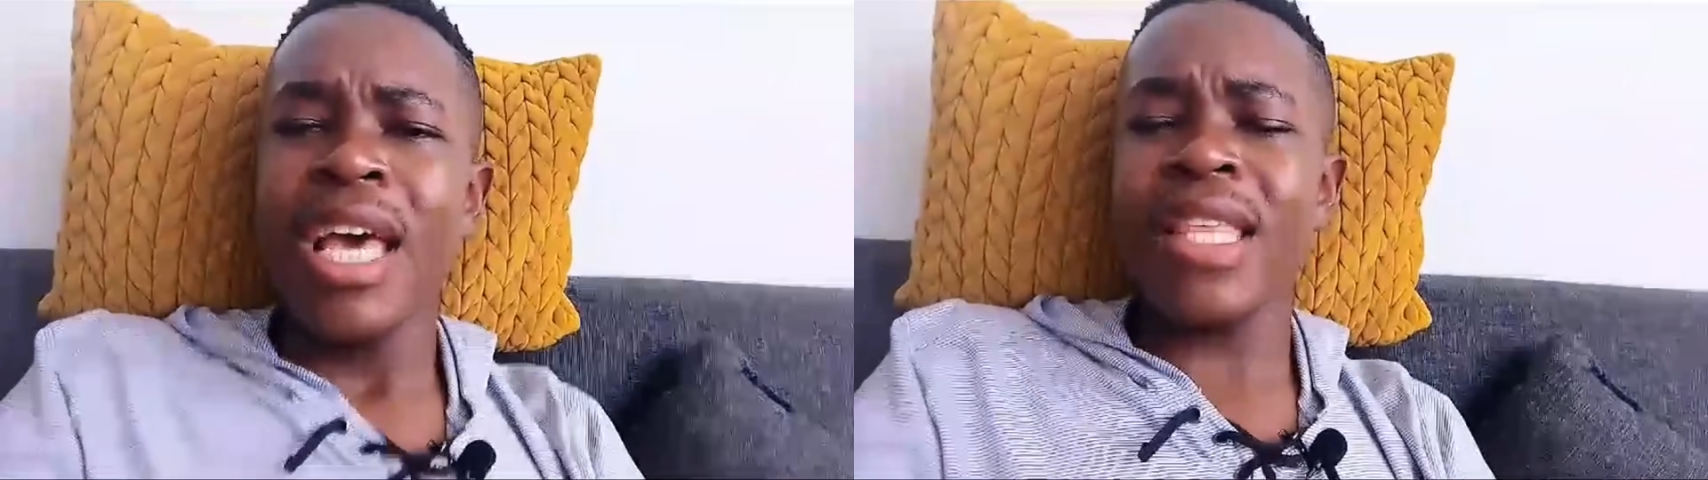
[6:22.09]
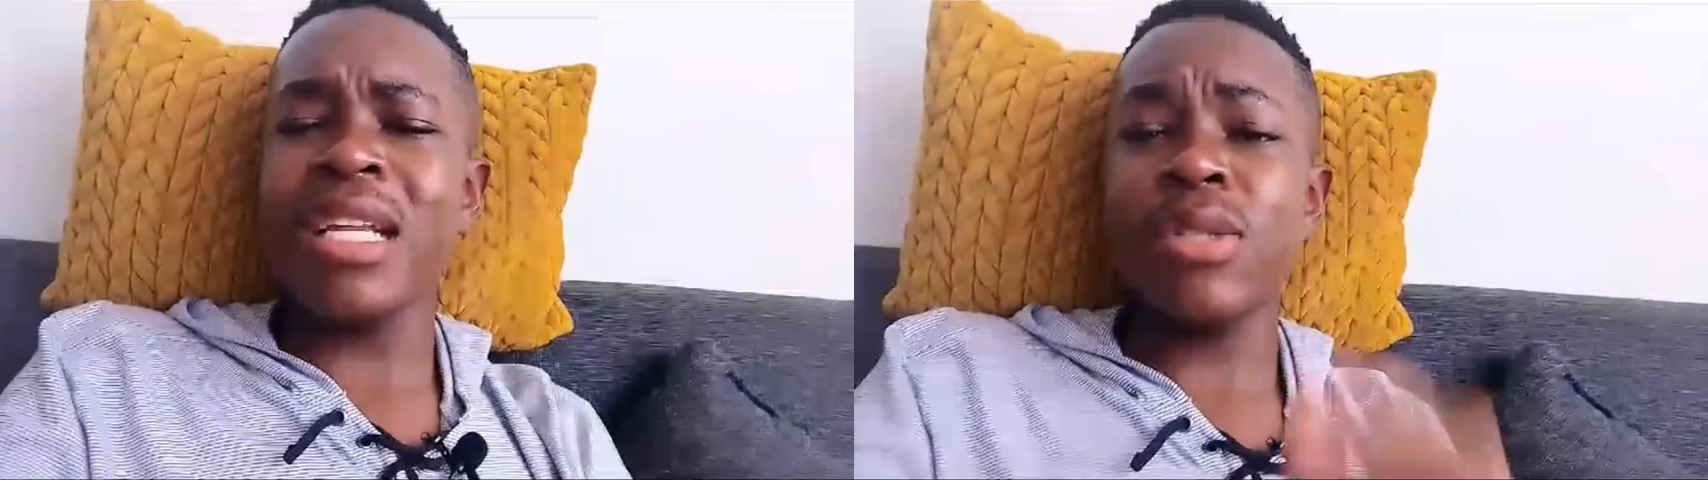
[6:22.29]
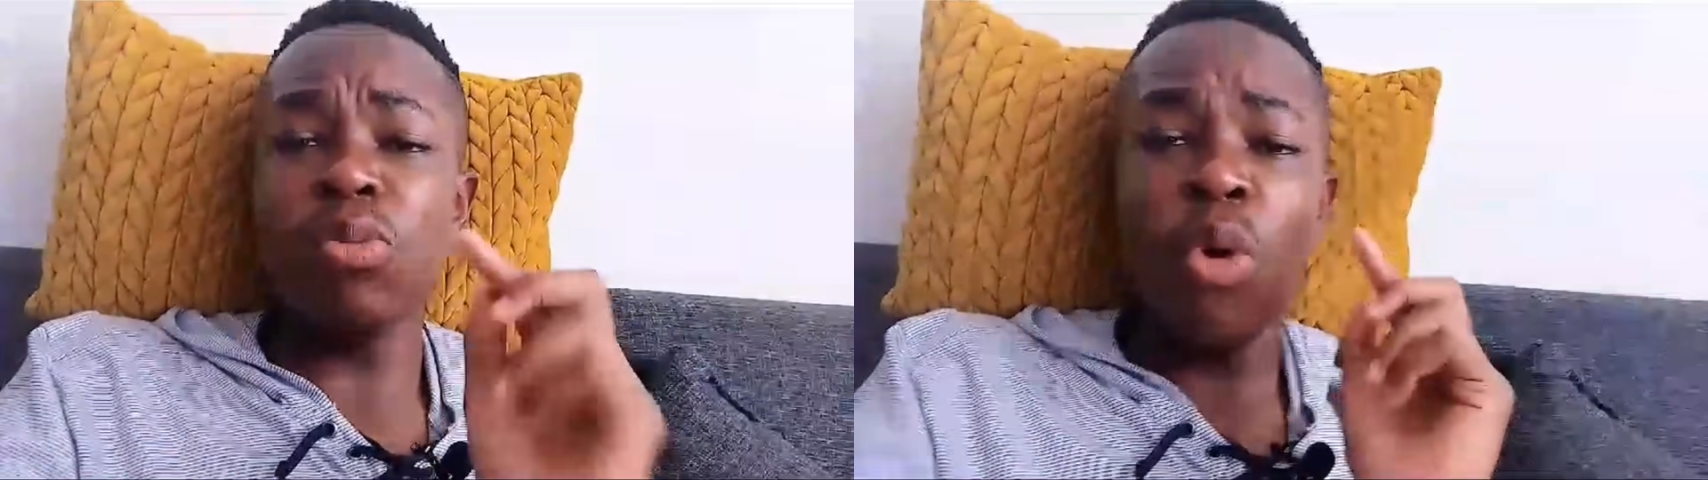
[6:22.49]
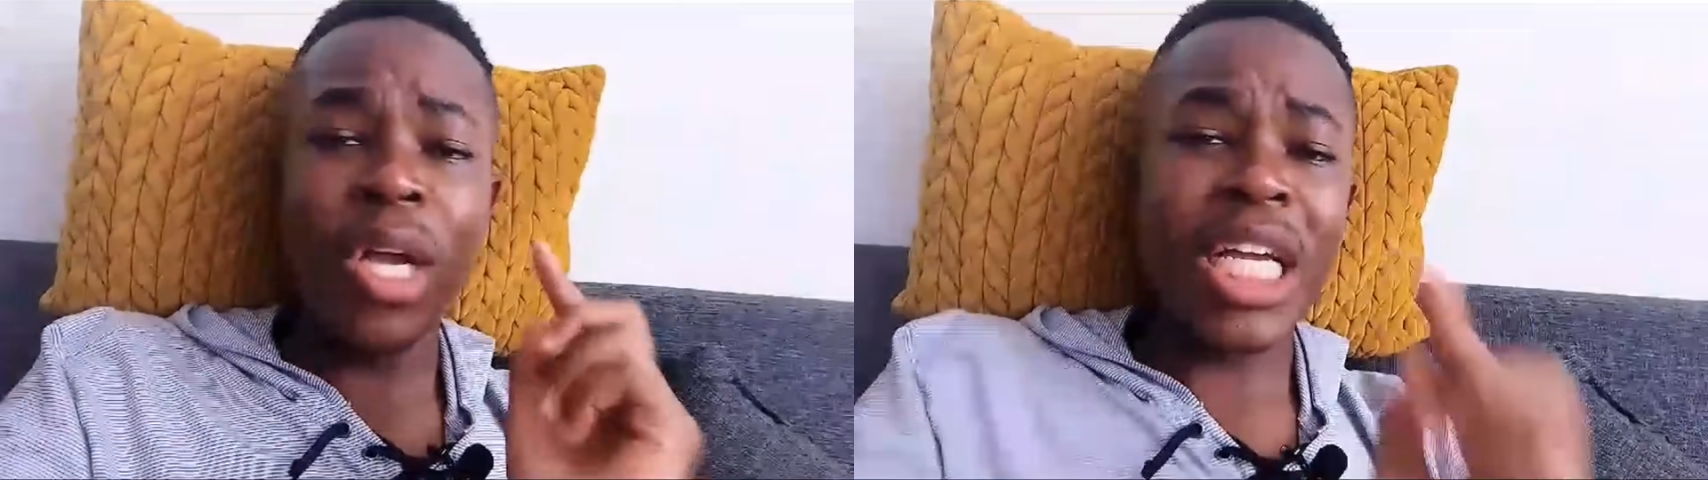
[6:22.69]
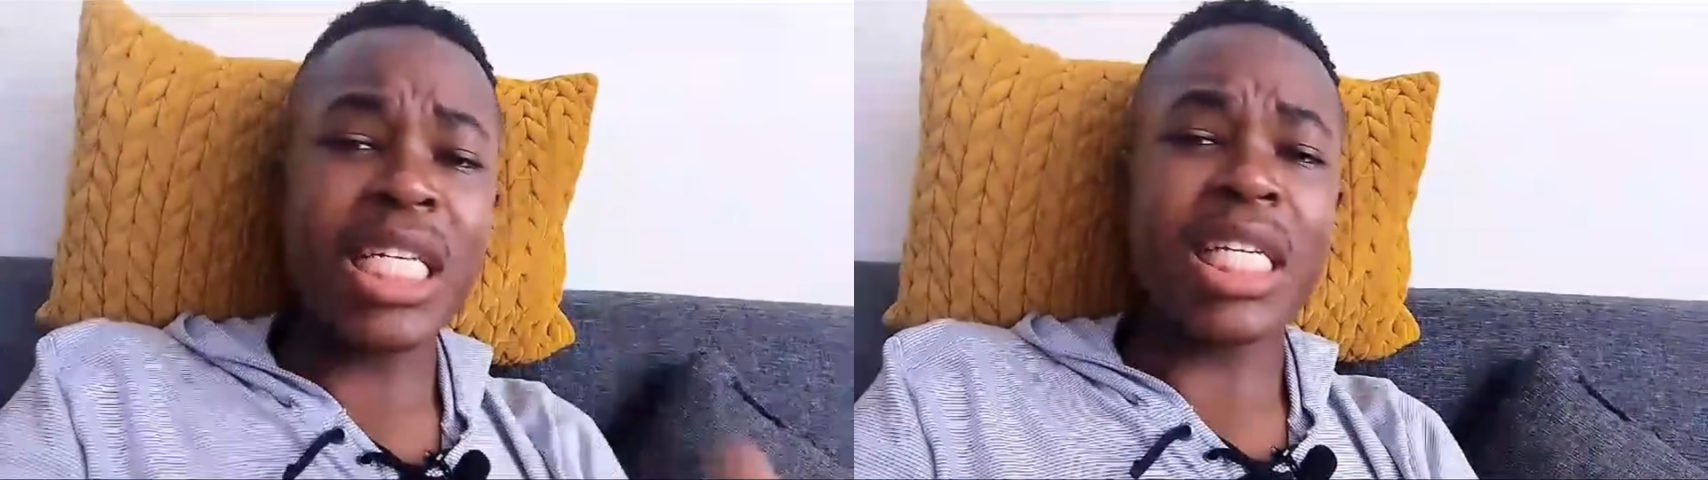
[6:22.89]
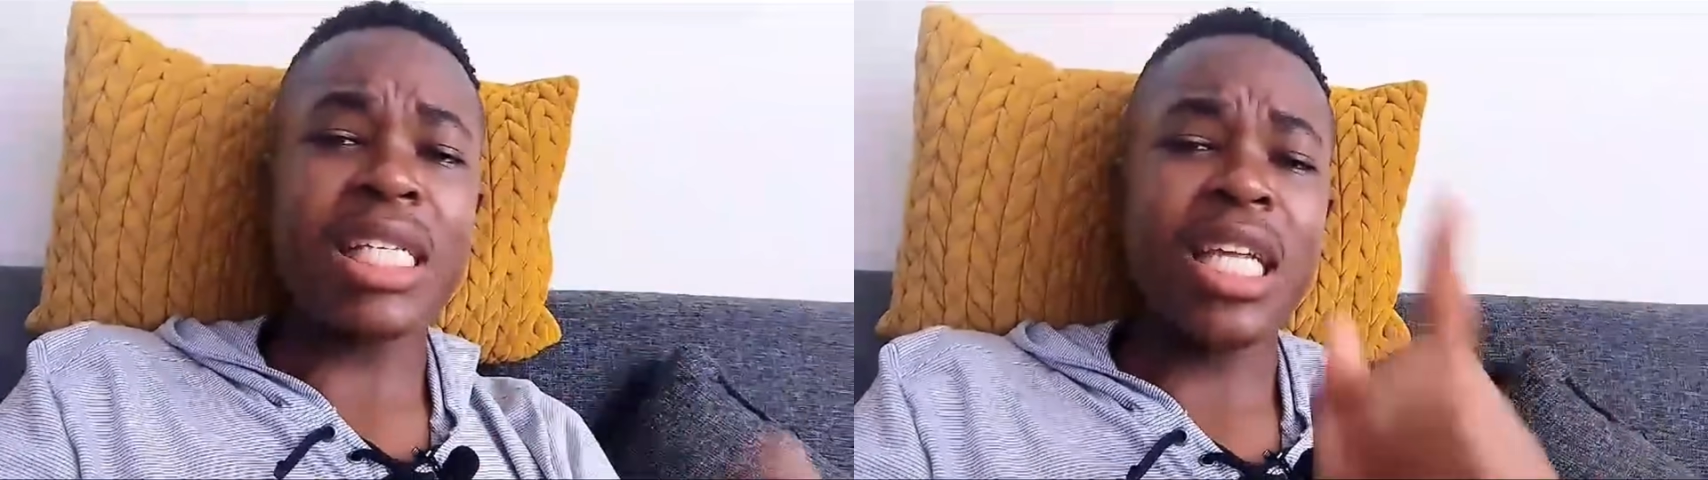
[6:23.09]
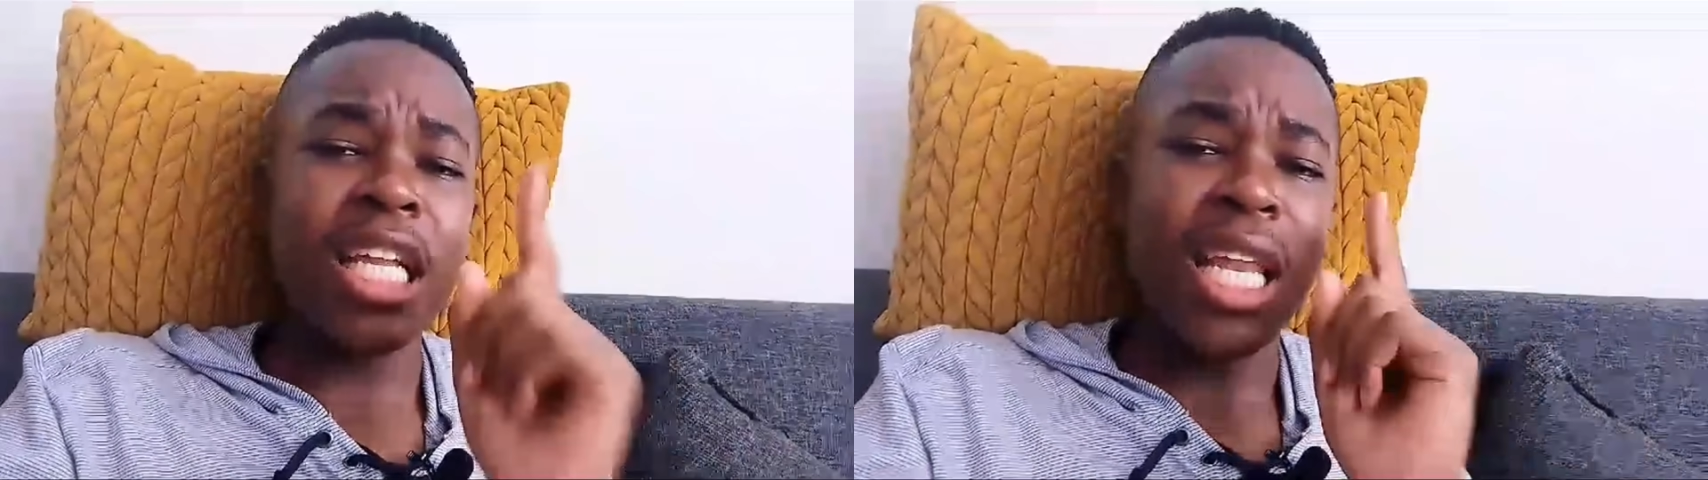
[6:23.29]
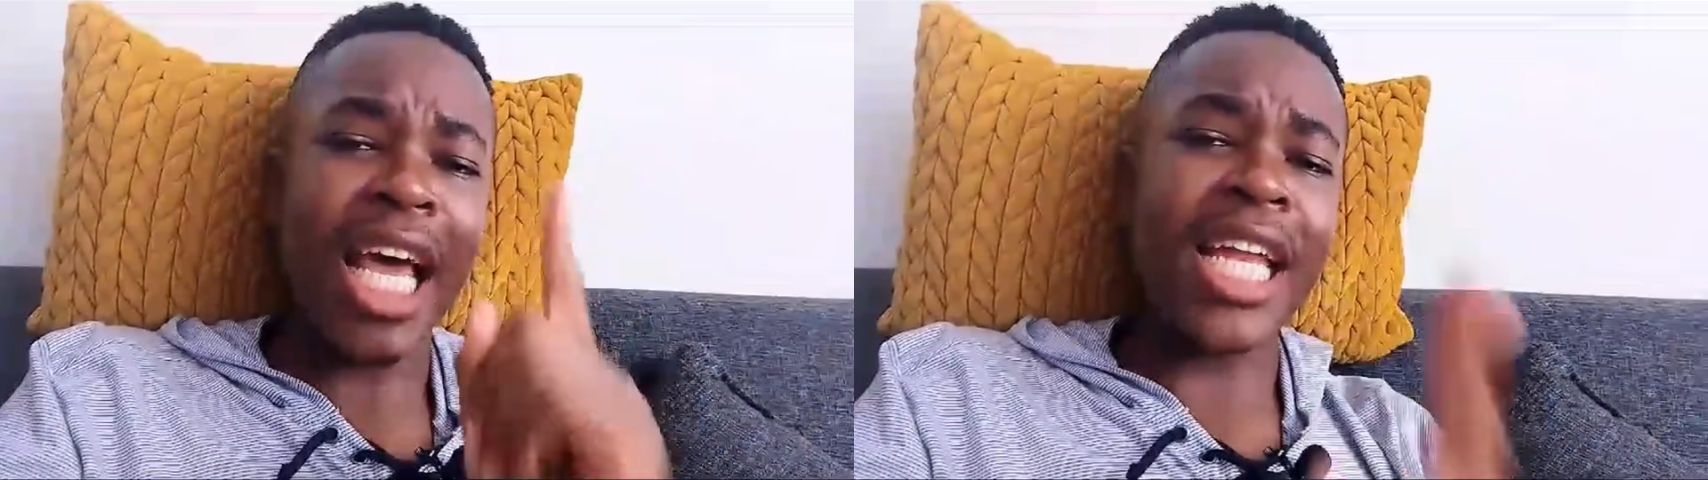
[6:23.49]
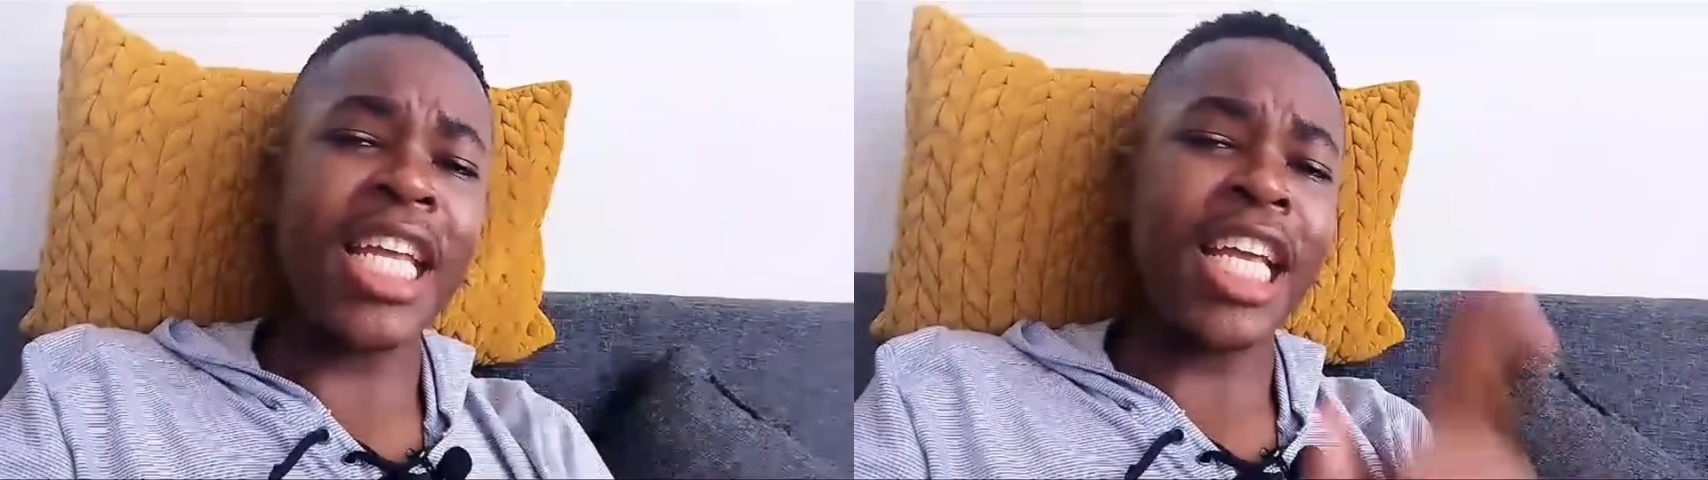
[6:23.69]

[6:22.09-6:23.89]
that it's more interested in lining